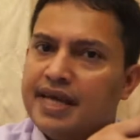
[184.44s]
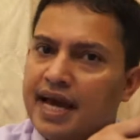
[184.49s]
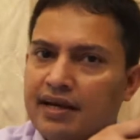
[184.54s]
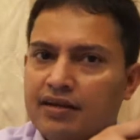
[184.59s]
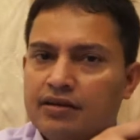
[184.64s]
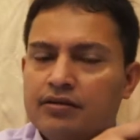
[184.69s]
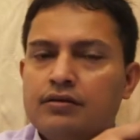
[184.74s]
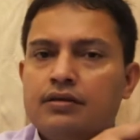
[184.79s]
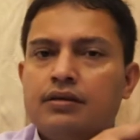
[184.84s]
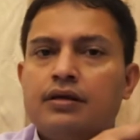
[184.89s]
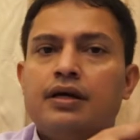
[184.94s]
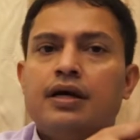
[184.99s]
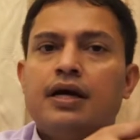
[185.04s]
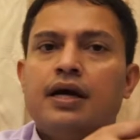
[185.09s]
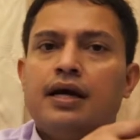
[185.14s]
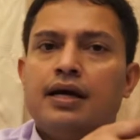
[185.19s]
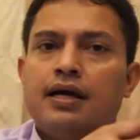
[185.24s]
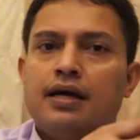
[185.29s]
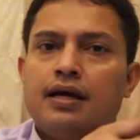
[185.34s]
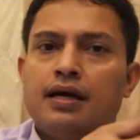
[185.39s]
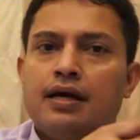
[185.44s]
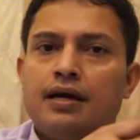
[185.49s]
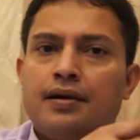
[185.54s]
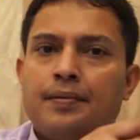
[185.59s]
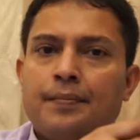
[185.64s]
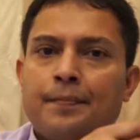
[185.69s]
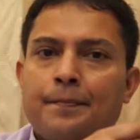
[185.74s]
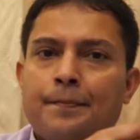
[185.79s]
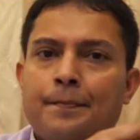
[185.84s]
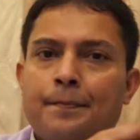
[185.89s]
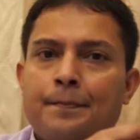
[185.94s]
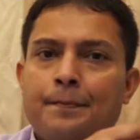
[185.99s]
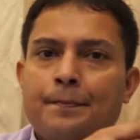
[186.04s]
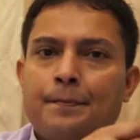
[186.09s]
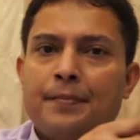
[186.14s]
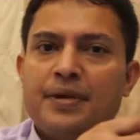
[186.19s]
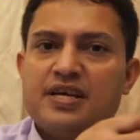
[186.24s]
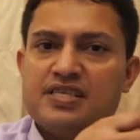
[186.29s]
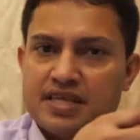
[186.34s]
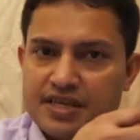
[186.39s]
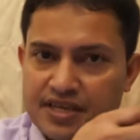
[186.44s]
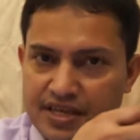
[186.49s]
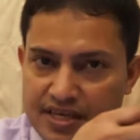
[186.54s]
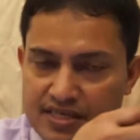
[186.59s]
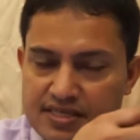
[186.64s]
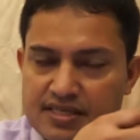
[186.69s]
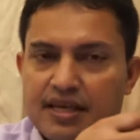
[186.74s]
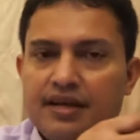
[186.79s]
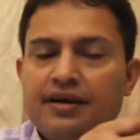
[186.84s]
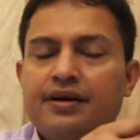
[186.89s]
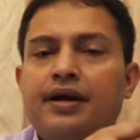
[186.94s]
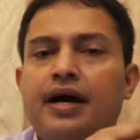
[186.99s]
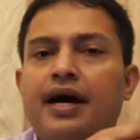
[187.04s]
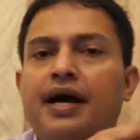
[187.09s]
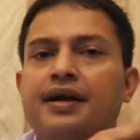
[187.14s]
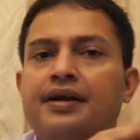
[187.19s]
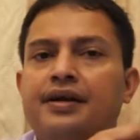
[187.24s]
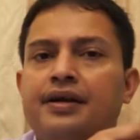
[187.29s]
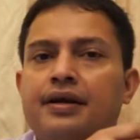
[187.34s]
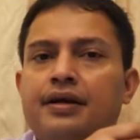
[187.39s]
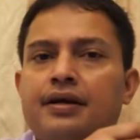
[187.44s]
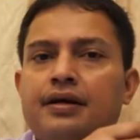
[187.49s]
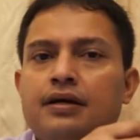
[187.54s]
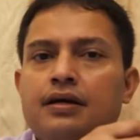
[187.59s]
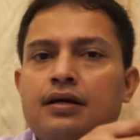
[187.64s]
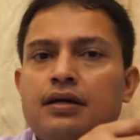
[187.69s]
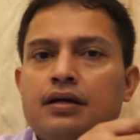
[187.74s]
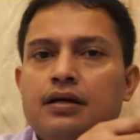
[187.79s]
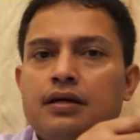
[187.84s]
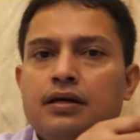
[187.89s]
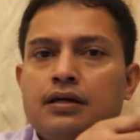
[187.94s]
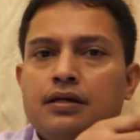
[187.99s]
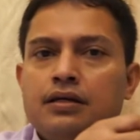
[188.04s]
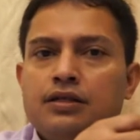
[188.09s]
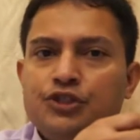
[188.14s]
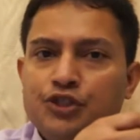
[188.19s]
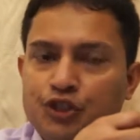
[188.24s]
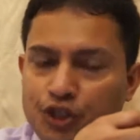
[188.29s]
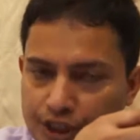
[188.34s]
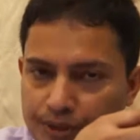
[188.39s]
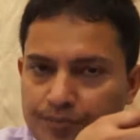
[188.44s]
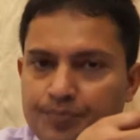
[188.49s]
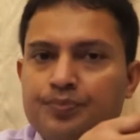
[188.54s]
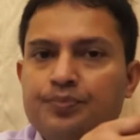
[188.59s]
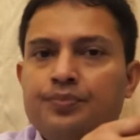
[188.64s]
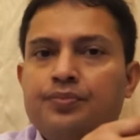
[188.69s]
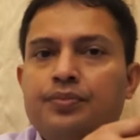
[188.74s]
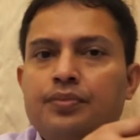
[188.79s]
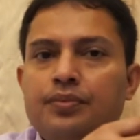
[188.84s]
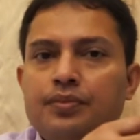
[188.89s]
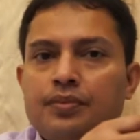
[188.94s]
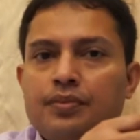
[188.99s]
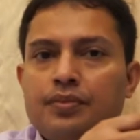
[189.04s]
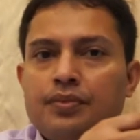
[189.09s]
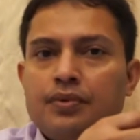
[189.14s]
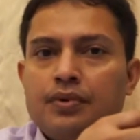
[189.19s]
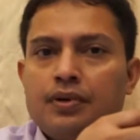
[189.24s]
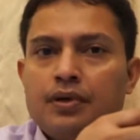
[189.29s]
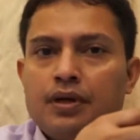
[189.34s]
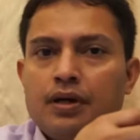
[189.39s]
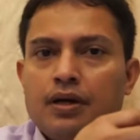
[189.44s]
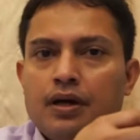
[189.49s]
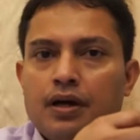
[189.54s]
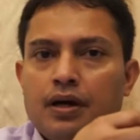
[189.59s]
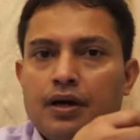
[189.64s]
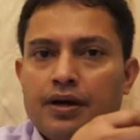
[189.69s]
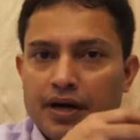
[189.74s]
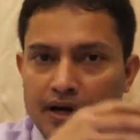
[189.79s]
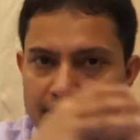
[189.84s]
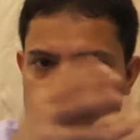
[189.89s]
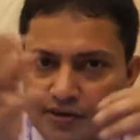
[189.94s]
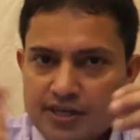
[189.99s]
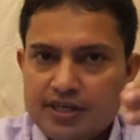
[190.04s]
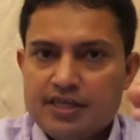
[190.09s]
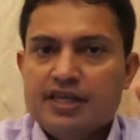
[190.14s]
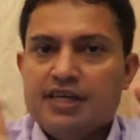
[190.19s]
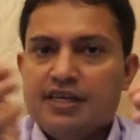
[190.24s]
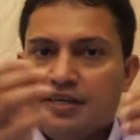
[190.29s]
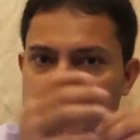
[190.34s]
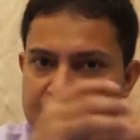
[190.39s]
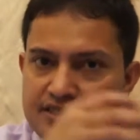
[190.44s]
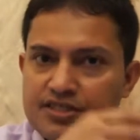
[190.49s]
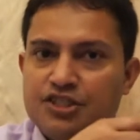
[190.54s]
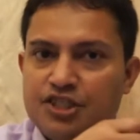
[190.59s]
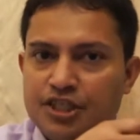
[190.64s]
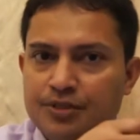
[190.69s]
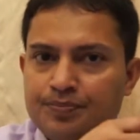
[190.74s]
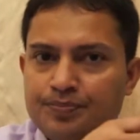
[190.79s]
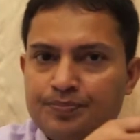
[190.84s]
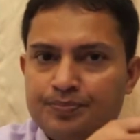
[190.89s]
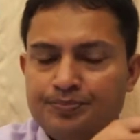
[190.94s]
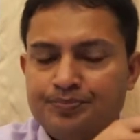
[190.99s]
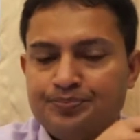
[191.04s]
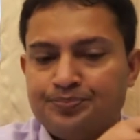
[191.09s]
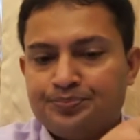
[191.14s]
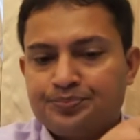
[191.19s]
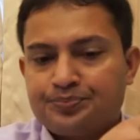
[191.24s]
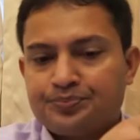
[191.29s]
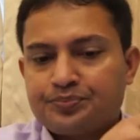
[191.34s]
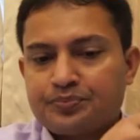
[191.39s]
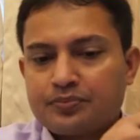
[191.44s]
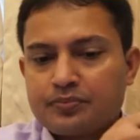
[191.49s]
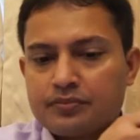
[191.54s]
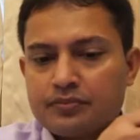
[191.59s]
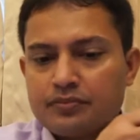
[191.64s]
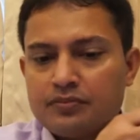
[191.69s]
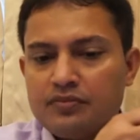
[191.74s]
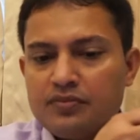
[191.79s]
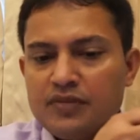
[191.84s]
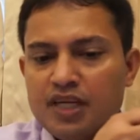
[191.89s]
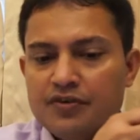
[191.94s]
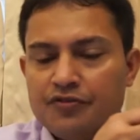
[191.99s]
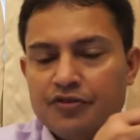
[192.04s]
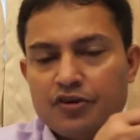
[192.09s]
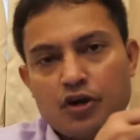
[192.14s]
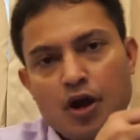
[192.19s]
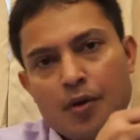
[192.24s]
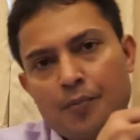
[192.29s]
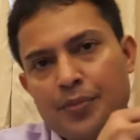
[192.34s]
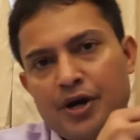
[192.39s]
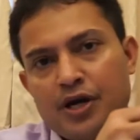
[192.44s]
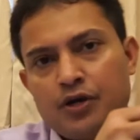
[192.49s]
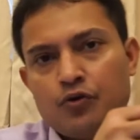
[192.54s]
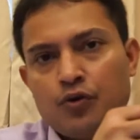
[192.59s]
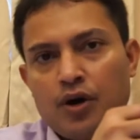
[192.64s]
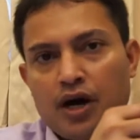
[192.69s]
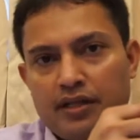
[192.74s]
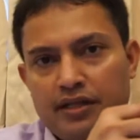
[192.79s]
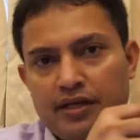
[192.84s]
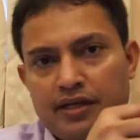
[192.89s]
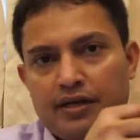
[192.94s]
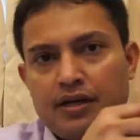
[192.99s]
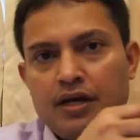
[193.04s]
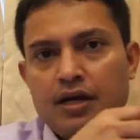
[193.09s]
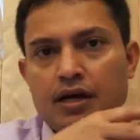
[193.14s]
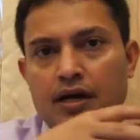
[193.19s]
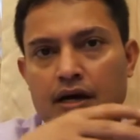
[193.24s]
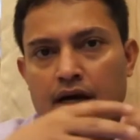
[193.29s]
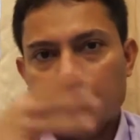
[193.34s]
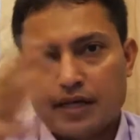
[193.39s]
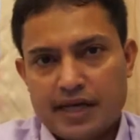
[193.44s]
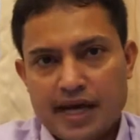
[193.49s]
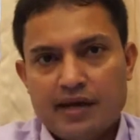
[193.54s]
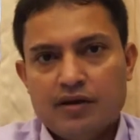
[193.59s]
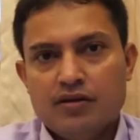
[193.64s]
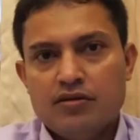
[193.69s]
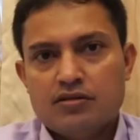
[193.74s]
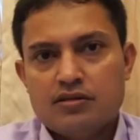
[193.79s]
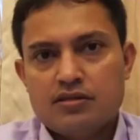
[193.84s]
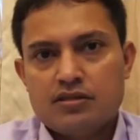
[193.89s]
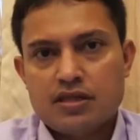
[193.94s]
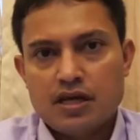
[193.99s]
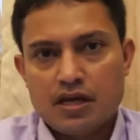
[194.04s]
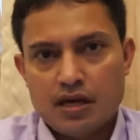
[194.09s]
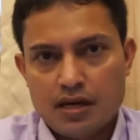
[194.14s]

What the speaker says: Canon. It's a DSLR and cheap. Relevantly, it's cheap. If you compare to other Canons